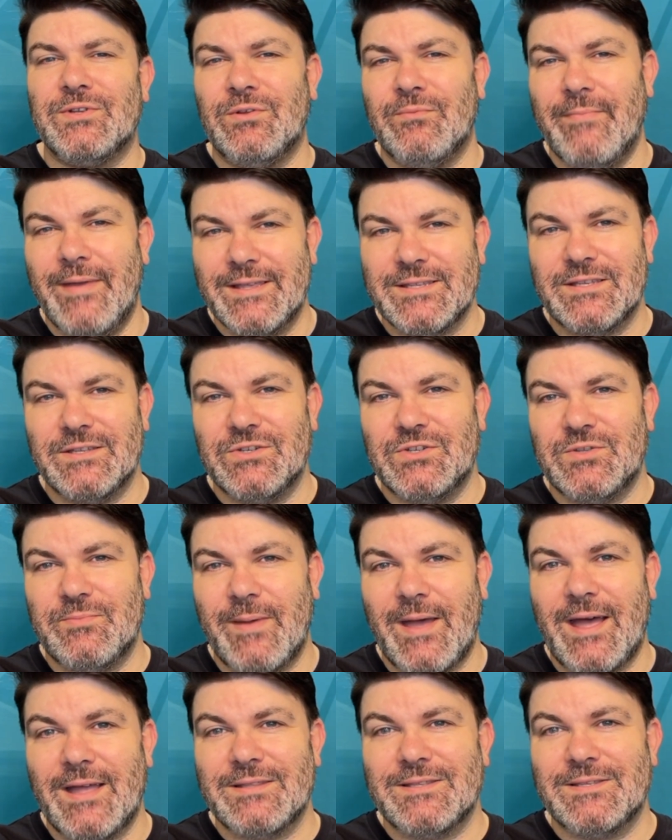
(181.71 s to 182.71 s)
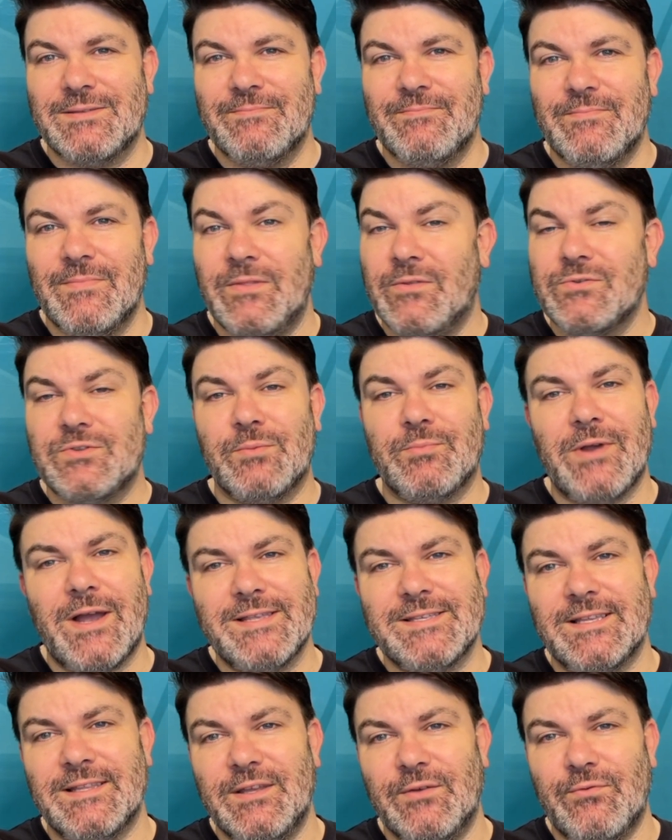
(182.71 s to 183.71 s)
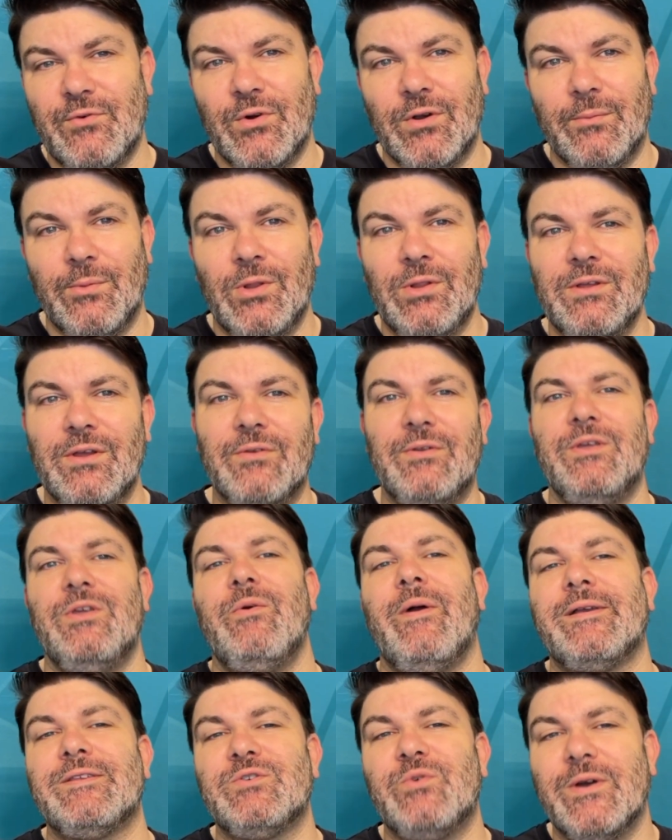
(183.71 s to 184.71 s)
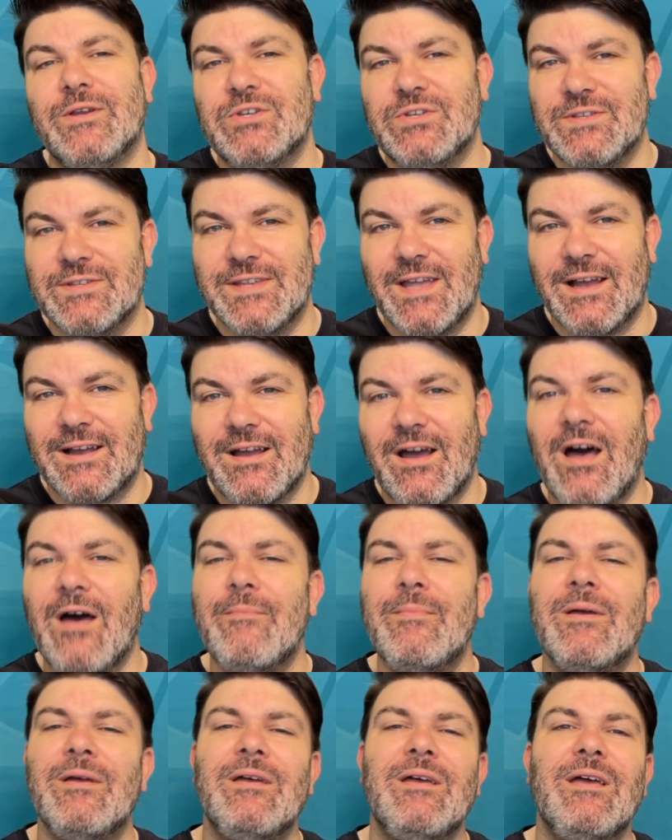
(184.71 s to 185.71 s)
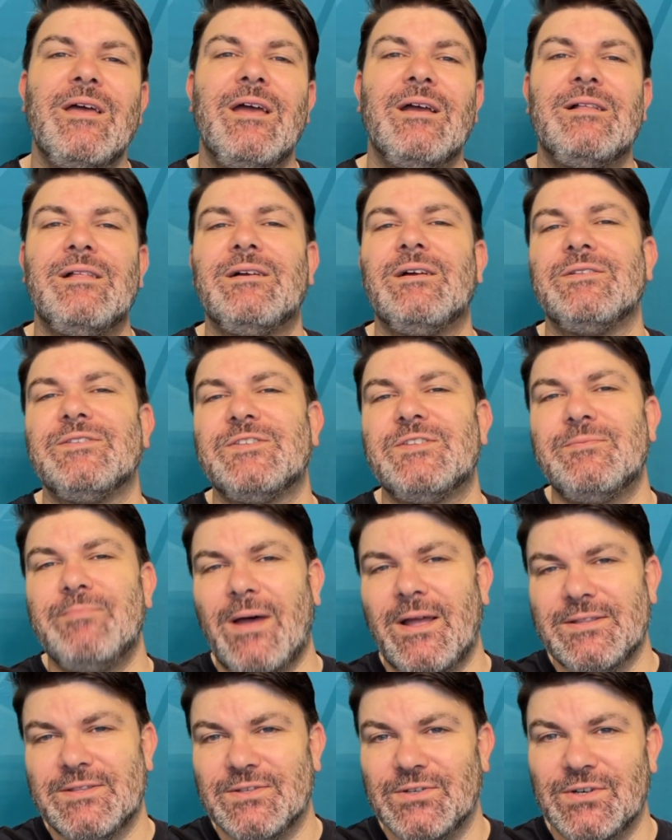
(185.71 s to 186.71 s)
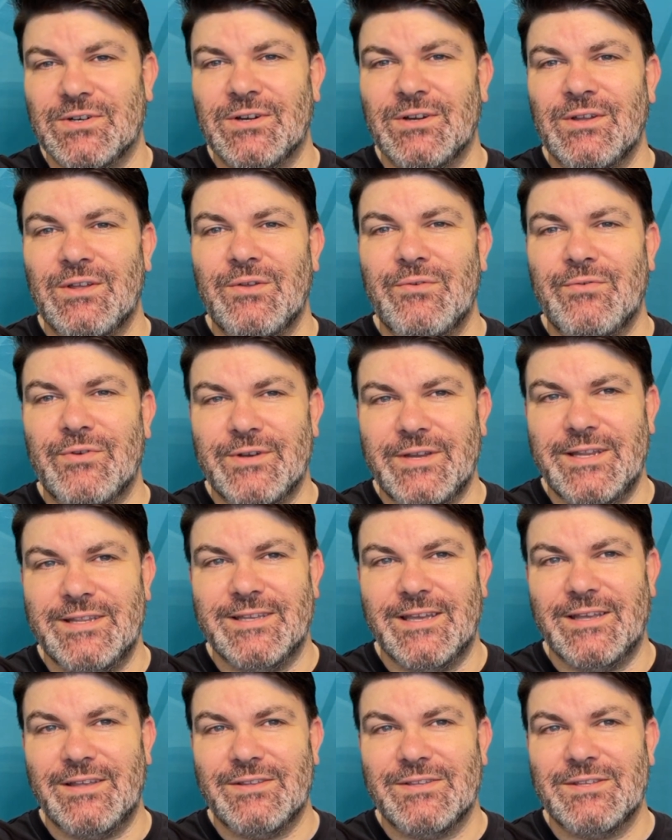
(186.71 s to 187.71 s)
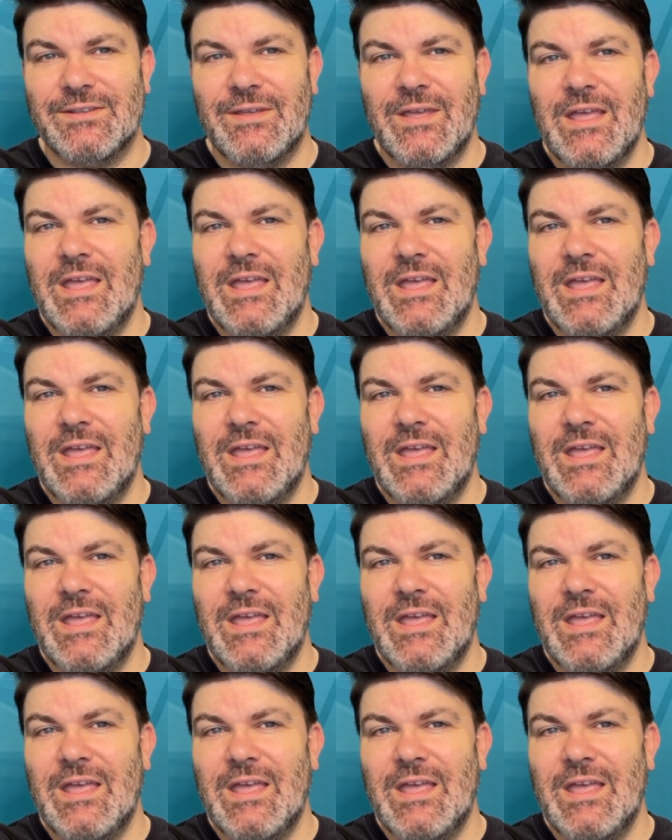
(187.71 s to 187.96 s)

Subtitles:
message spots, and they're surprisingly affordable. Go to uxquestions.com and click on Sponsor for details.